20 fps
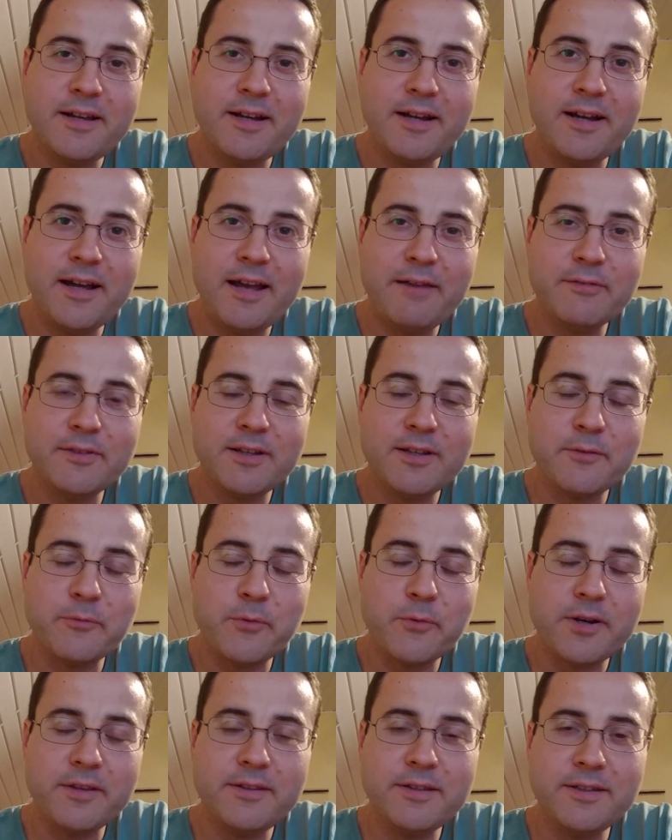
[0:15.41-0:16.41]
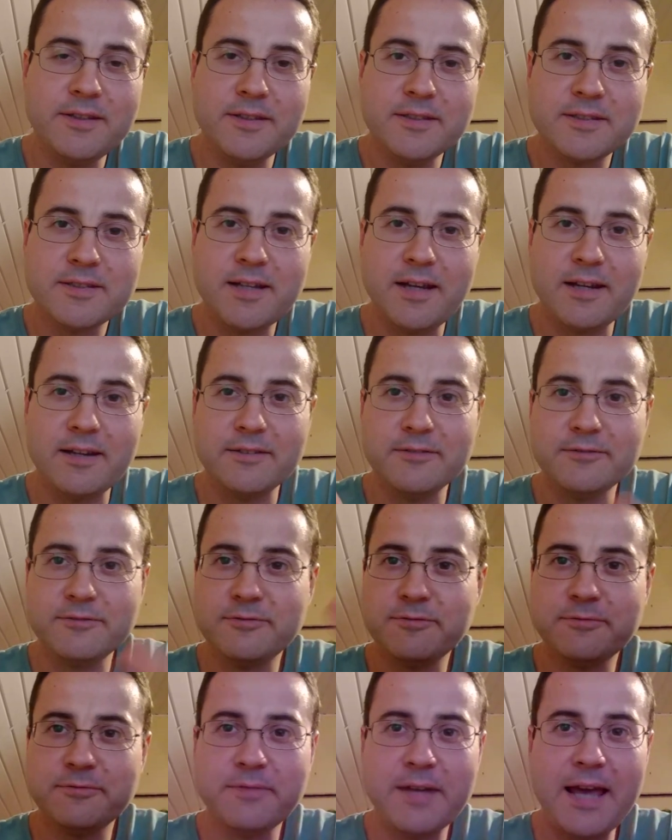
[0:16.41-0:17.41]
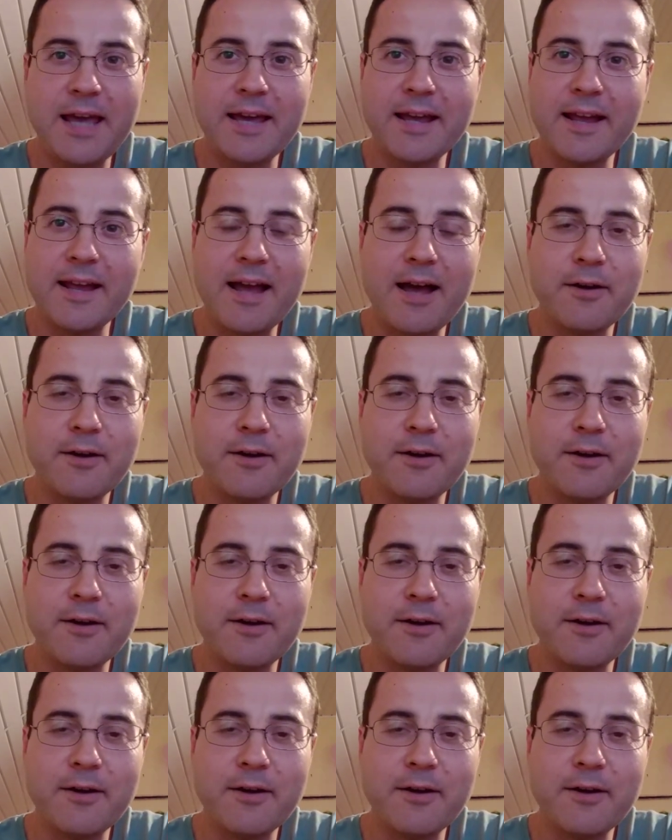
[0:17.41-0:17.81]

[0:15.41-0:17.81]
I haven't done one of these kind of hanging